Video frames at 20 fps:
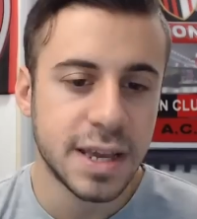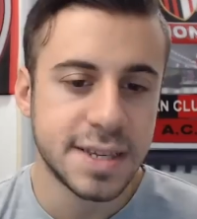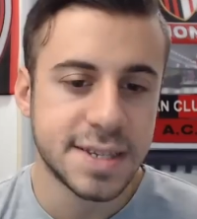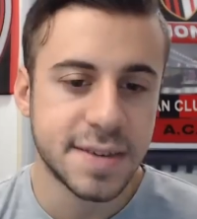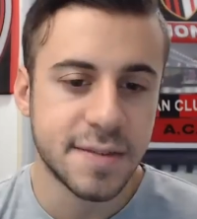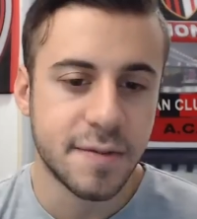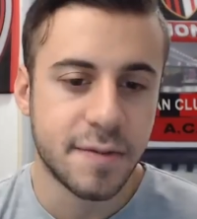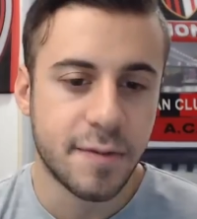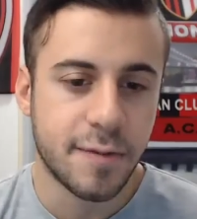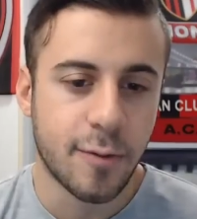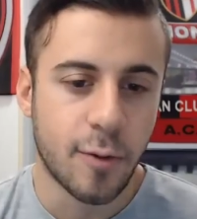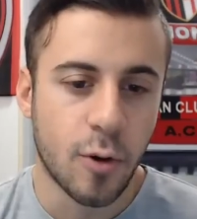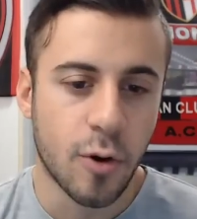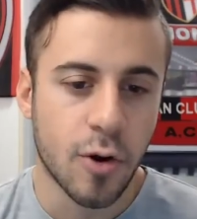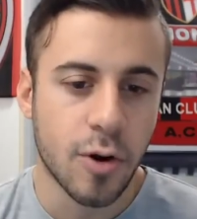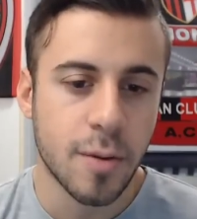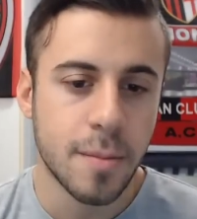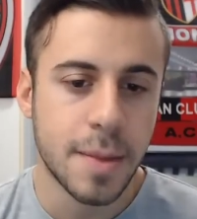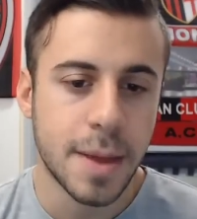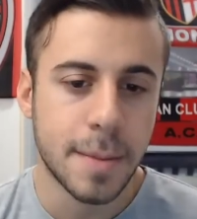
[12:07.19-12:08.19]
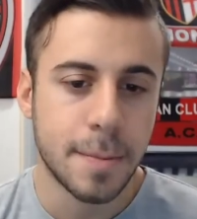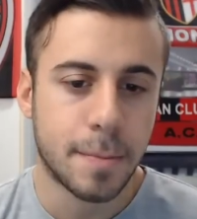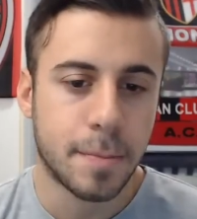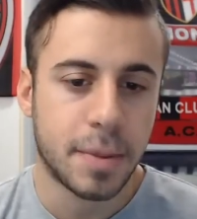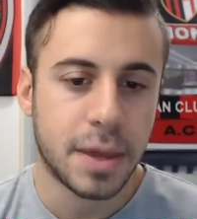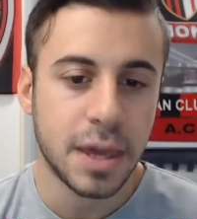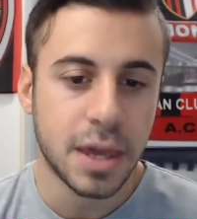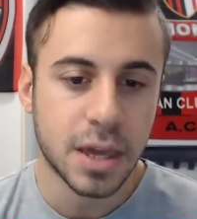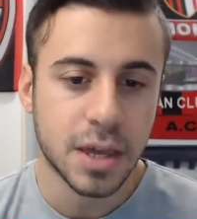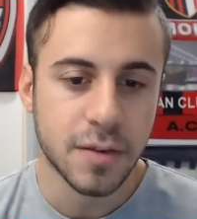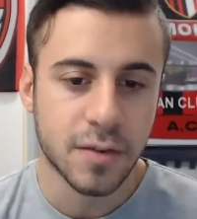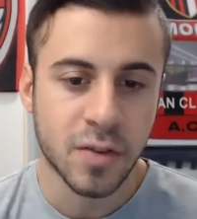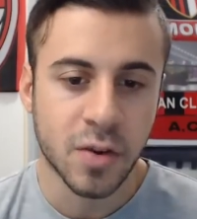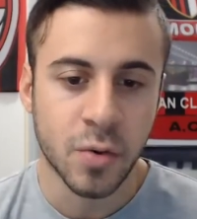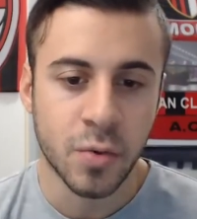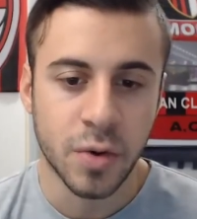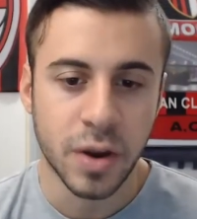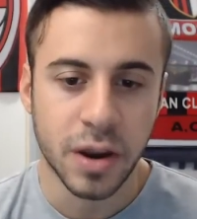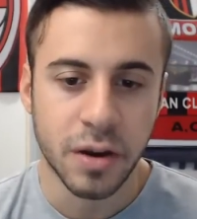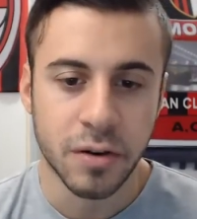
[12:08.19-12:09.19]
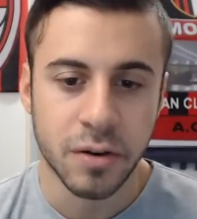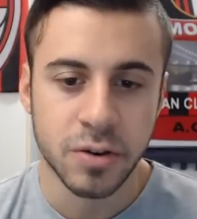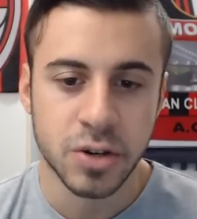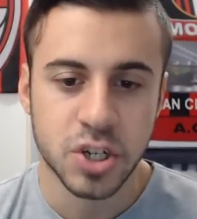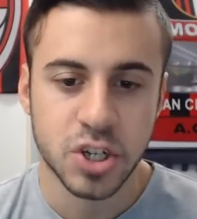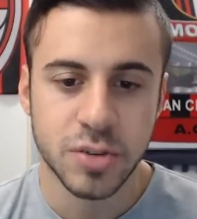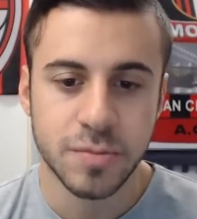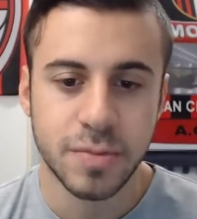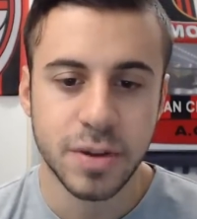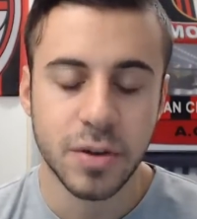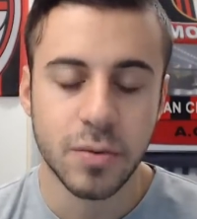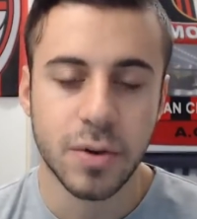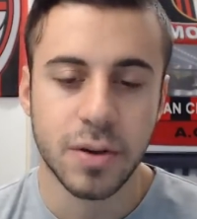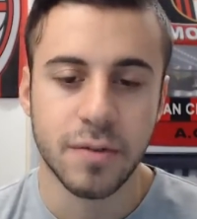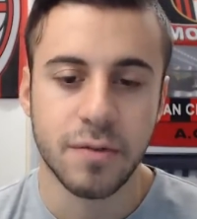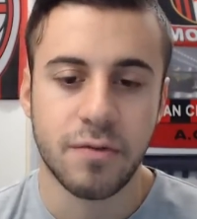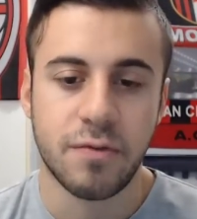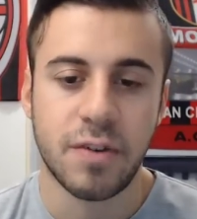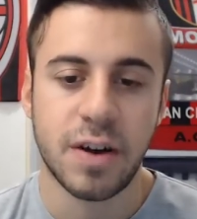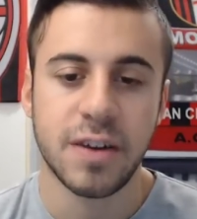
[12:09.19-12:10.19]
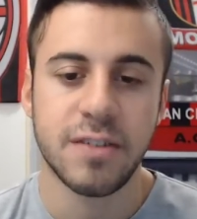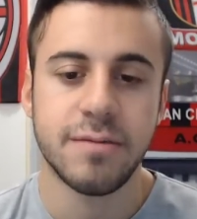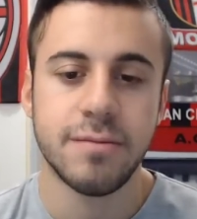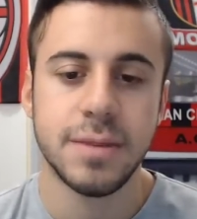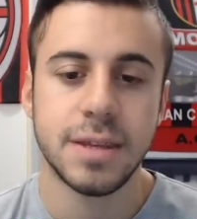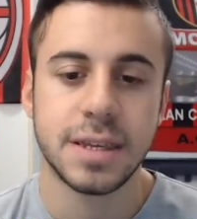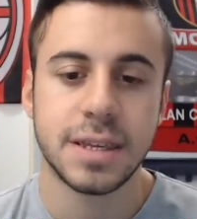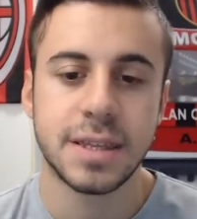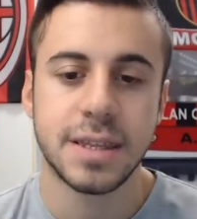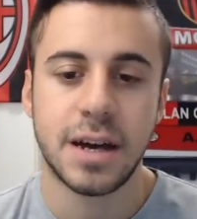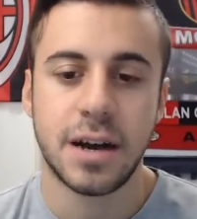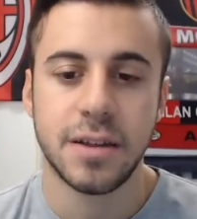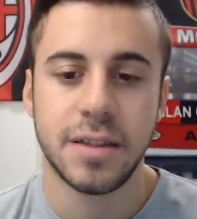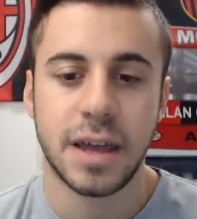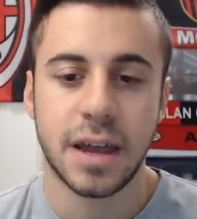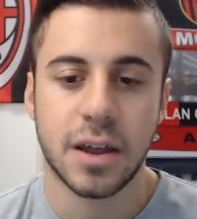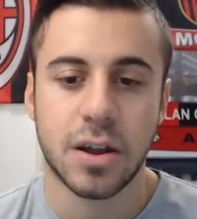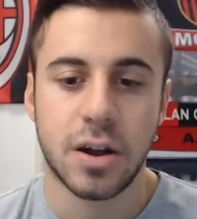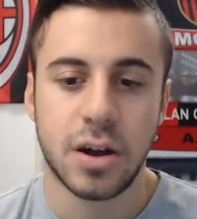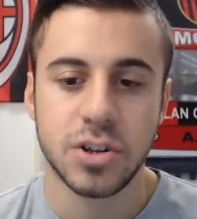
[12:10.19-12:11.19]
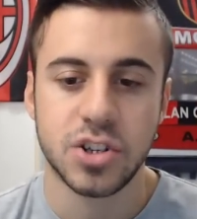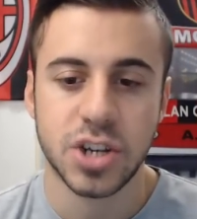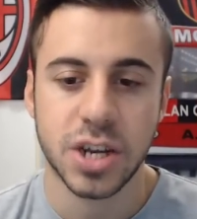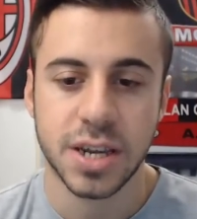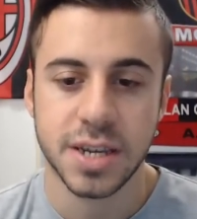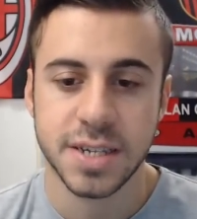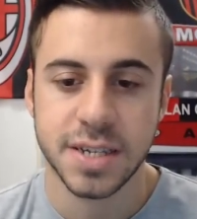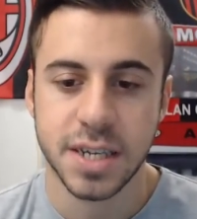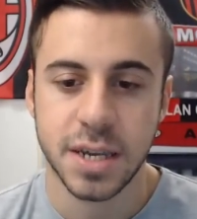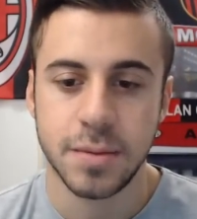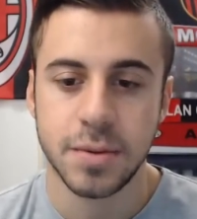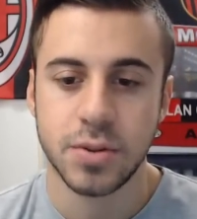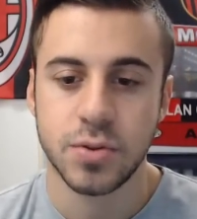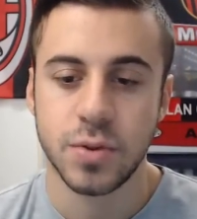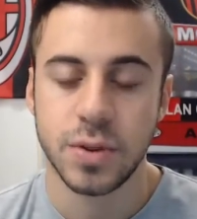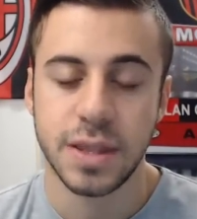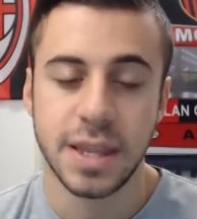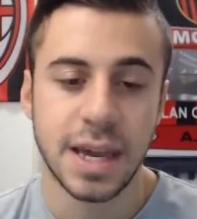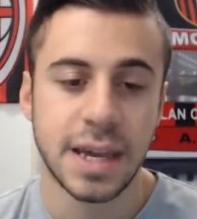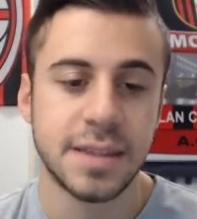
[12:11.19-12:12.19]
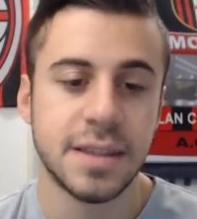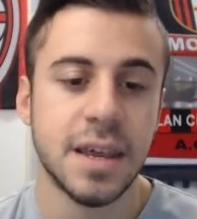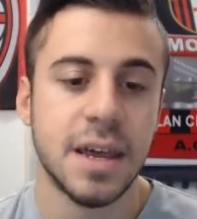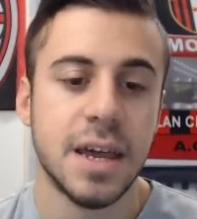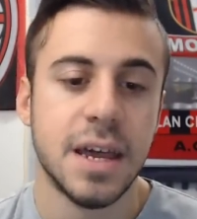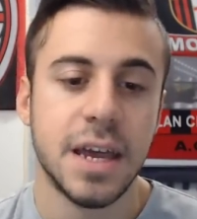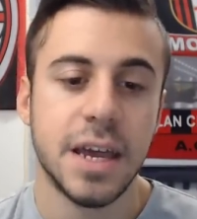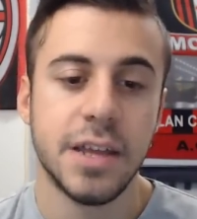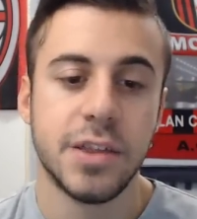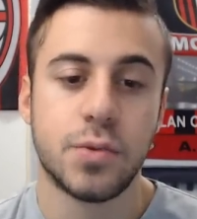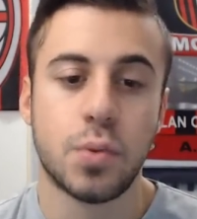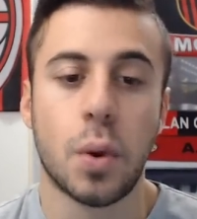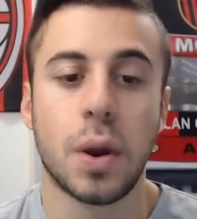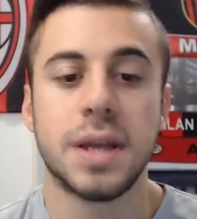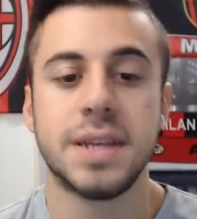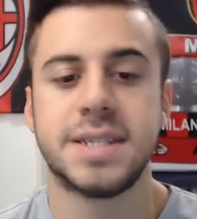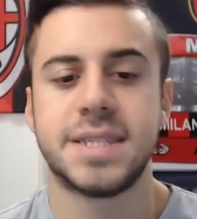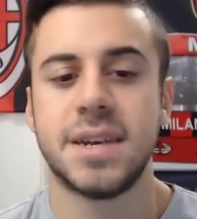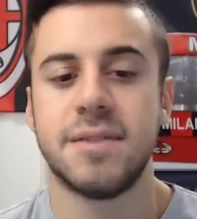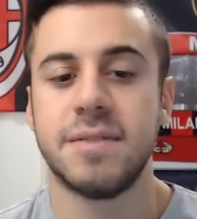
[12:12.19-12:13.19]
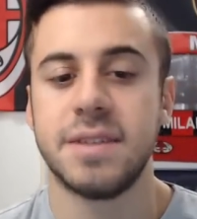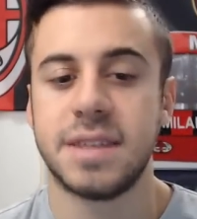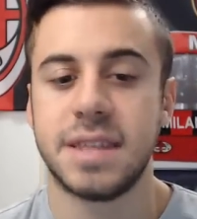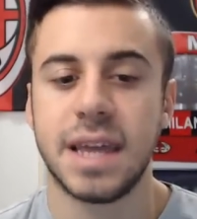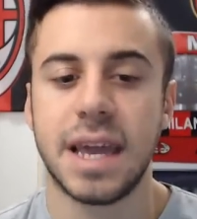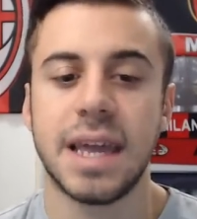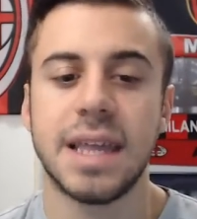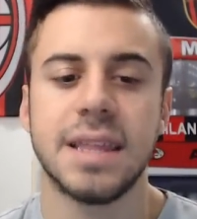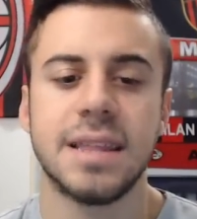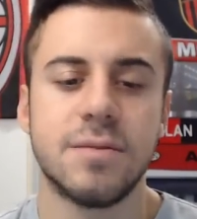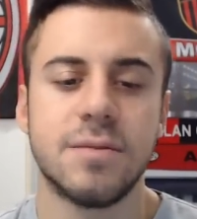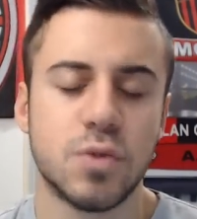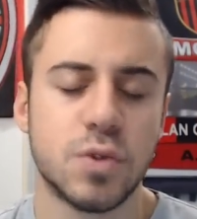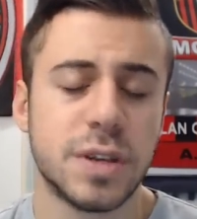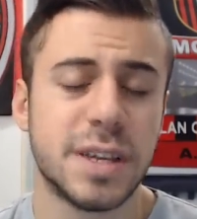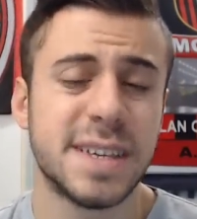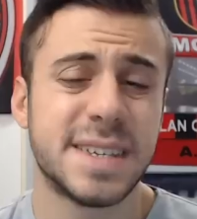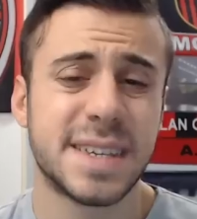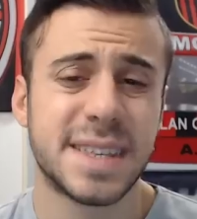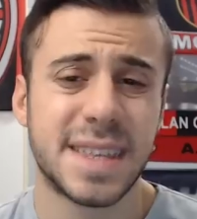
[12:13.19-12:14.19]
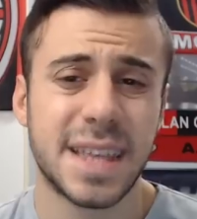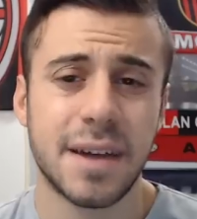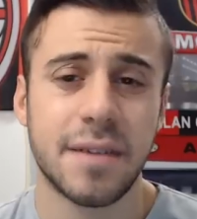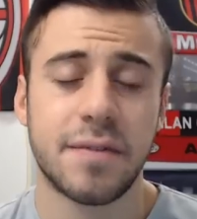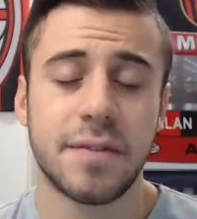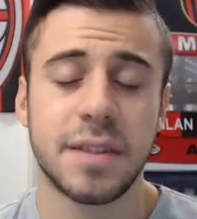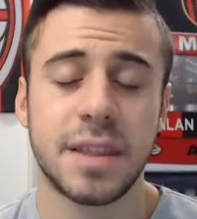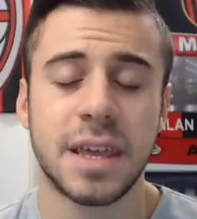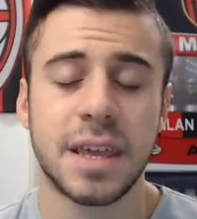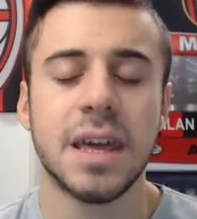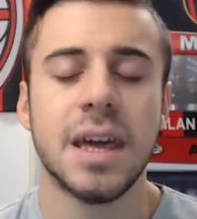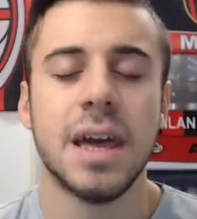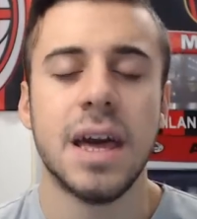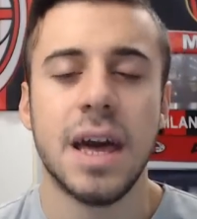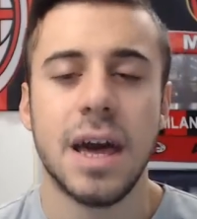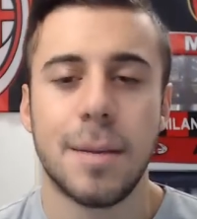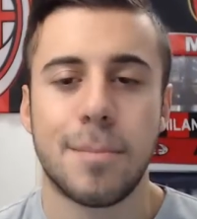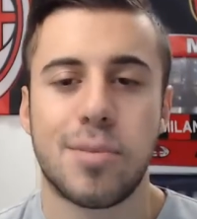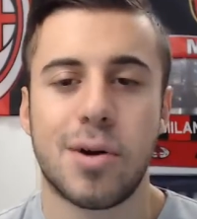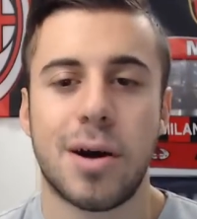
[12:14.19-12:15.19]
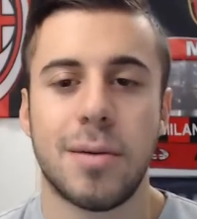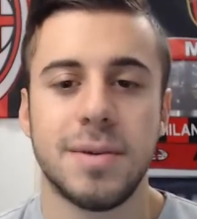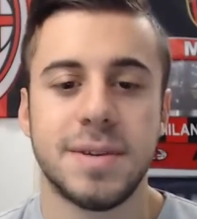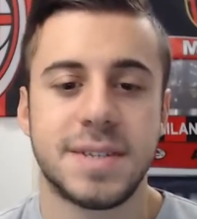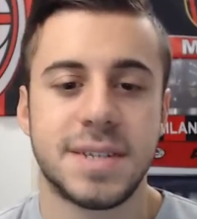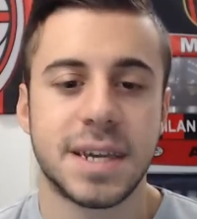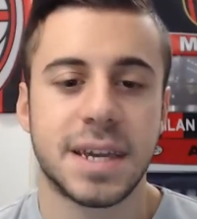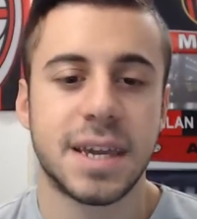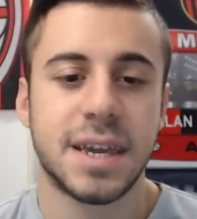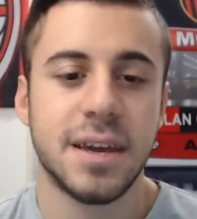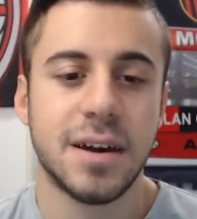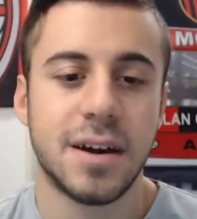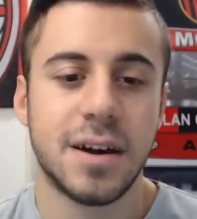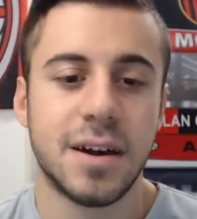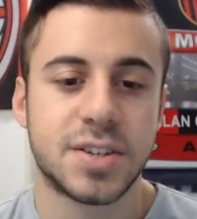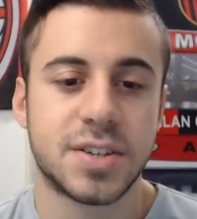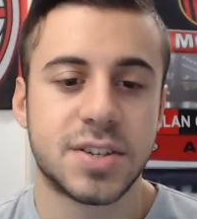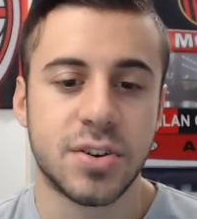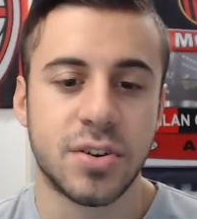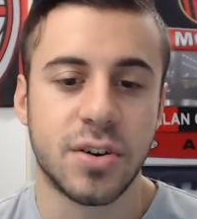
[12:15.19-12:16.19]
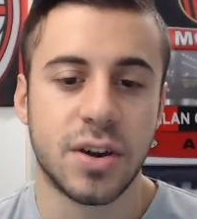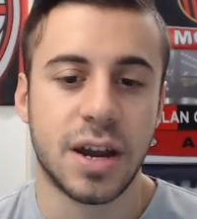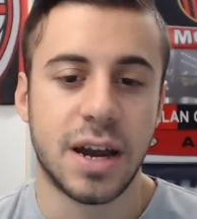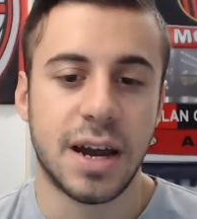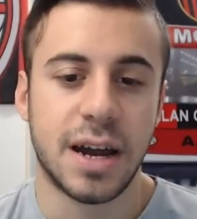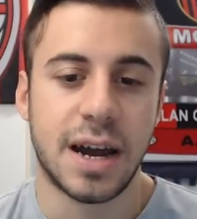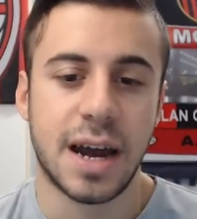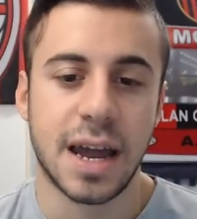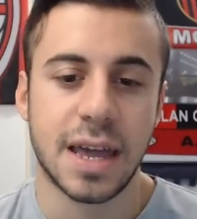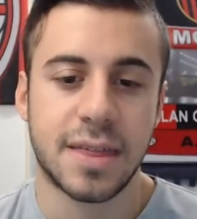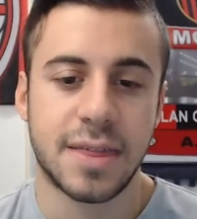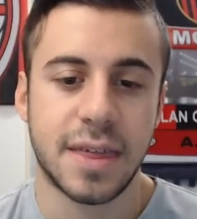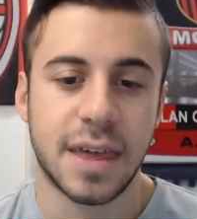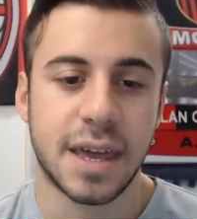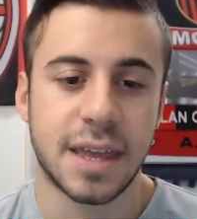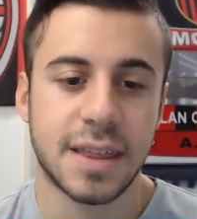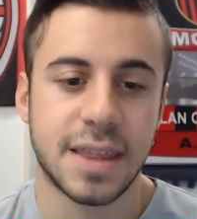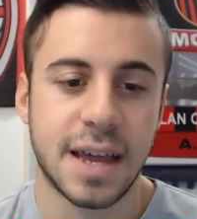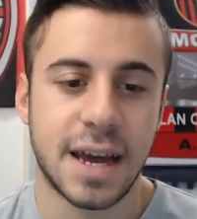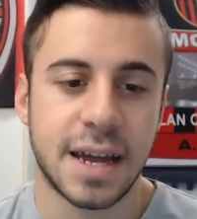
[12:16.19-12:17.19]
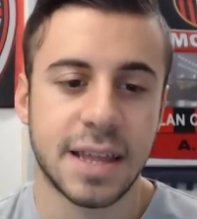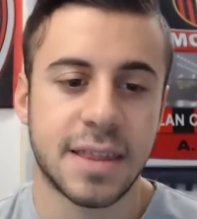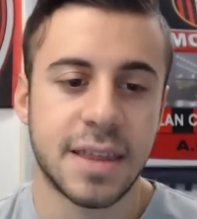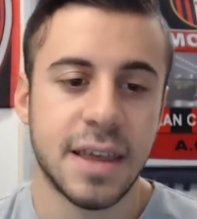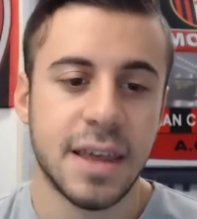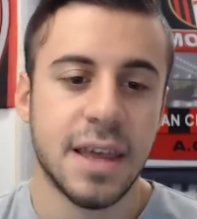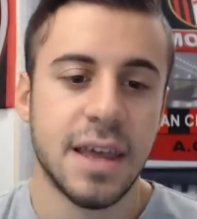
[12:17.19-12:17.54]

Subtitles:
Is in form and peak of career. Should be around 5 million now. That contract is coming to an end in 2017. Rudy is a definitely promising youngster. I think that